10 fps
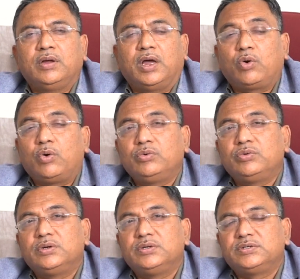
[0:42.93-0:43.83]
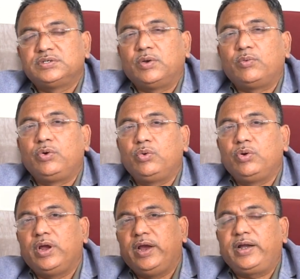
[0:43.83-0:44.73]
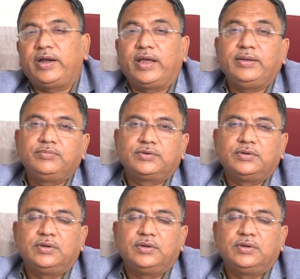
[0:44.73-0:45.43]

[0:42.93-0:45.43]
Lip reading: Around 7 to 8 times